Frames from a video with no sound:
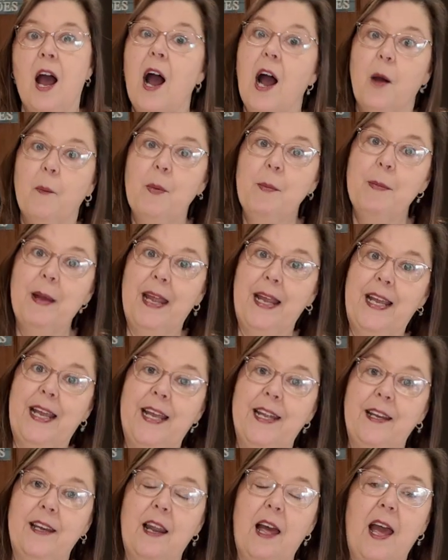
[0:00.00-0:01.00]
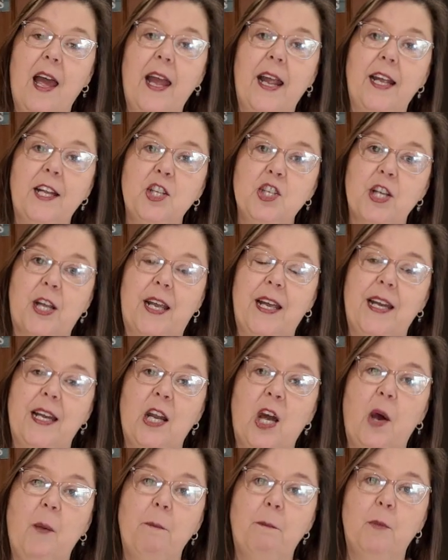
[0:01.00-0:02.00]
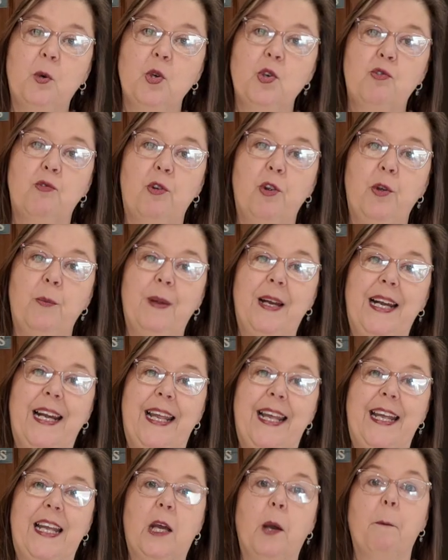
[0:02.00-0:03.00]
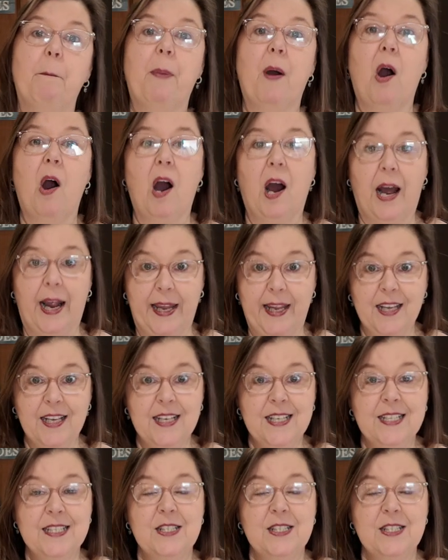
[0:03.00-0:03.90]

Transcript: I'll be making a chicken and mushroom and leek pie,